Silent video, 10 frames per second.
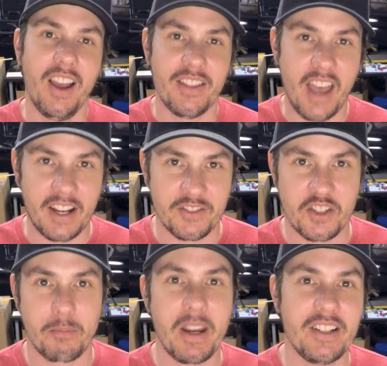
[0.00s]
that
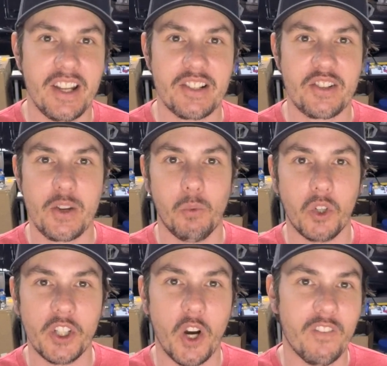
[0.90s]
speed density will
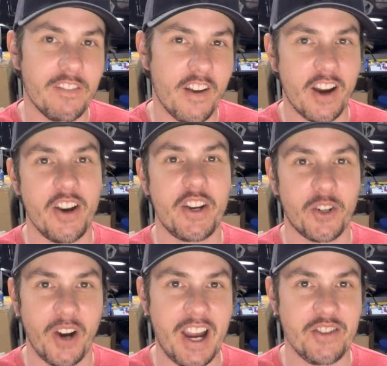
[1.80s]
go very
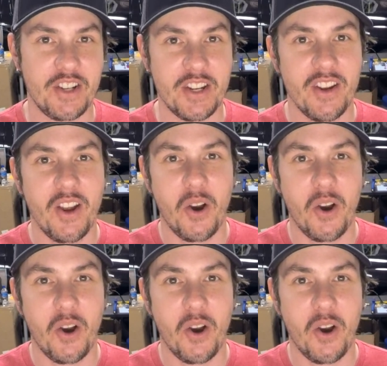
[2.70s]
crazy